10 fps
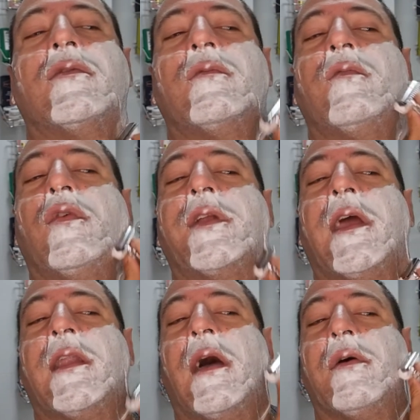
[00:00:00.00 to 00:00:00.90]

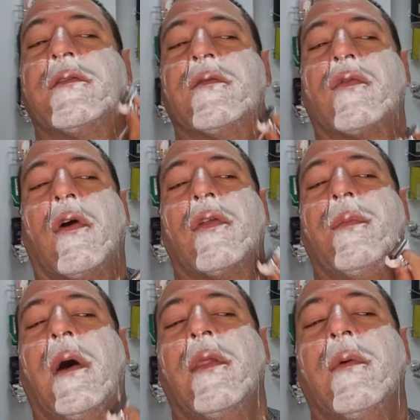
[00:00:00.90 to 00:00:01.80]
forty-eight hours of growth,
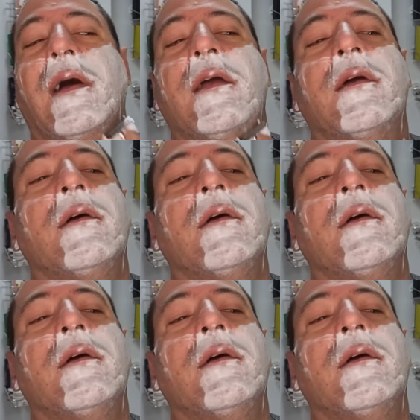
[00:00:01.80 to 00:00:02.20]
by the way.